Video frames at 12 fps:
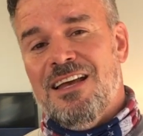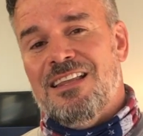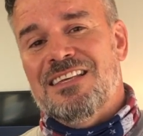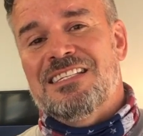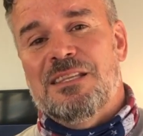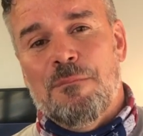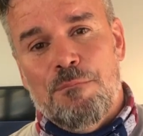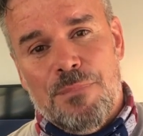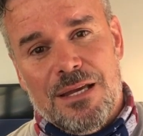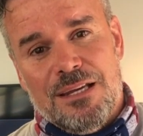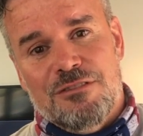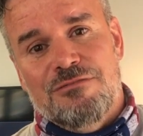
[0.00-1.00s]
this is the
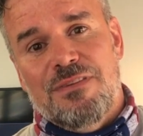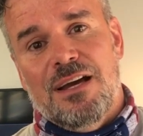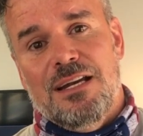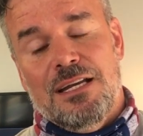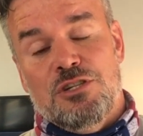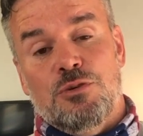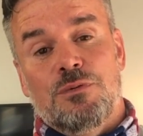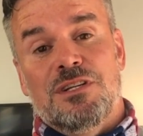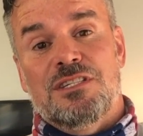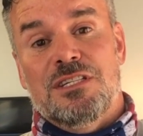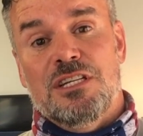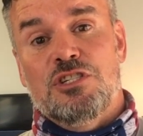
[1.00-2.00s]
biggest financial
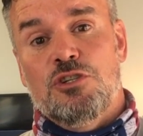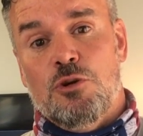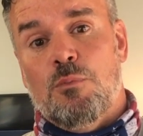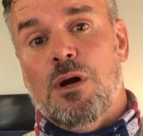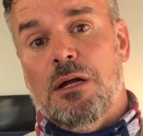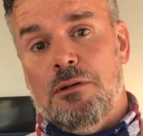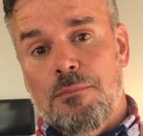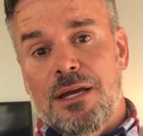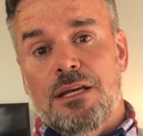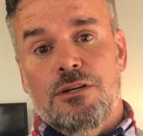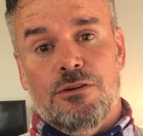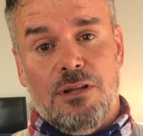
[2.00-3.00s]
decision you'll probably
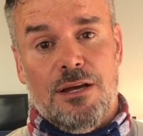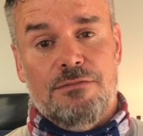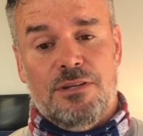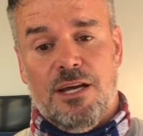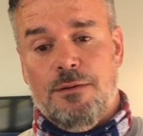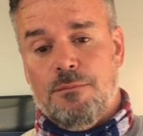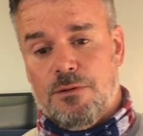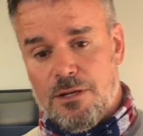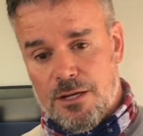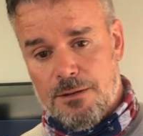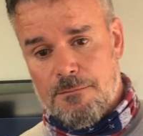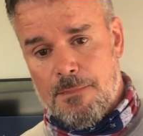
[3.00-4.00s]
make in your lifetime,
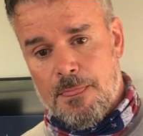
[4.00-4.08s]
okay?